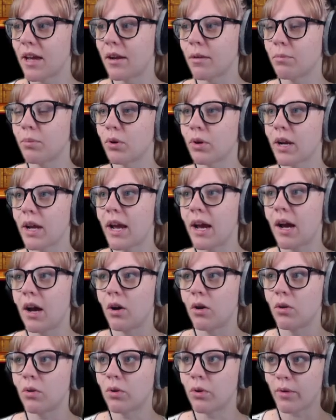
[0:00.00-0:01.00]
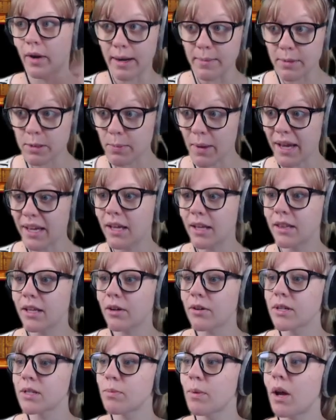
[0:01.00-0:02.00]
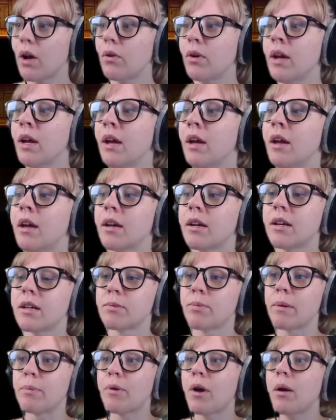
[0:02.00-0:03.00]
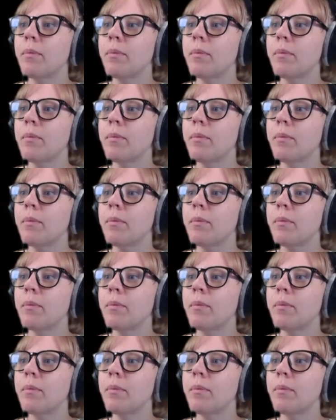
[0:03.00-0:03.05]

down and put our grapes back in there as well because we